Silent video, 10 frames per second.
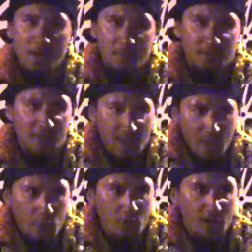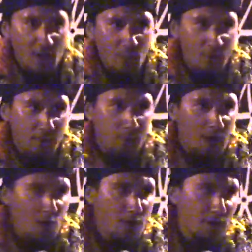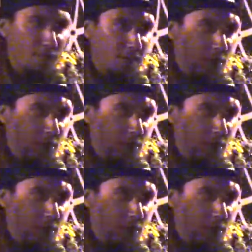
the time will come where the power of